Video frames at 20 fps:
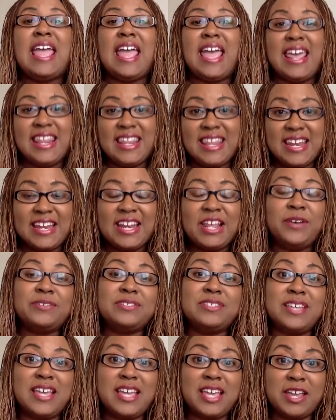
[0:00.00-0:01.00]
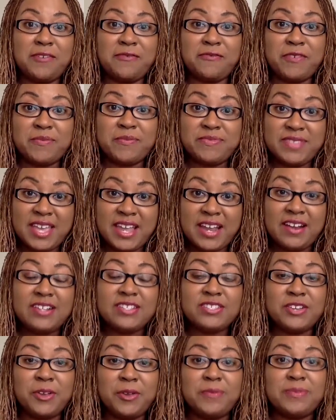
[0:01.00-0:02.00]
and then they'll take it from there in
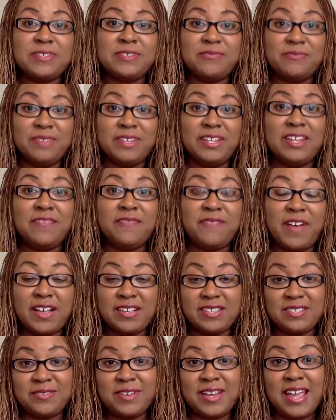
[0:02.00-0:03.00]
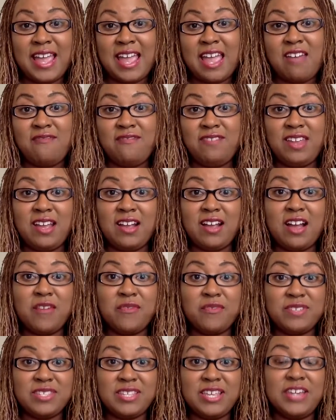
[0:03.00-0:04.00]
terms of really fostering and having that
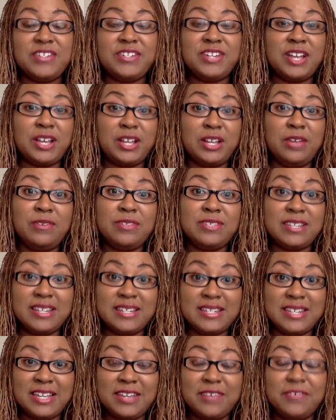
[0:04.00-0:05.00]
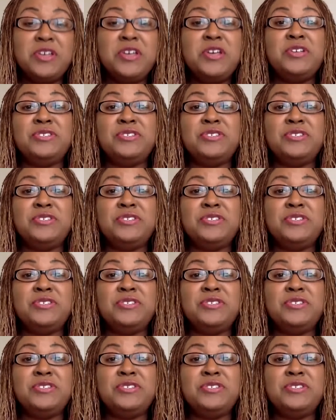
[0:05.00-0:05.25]
conversation and closing the deal.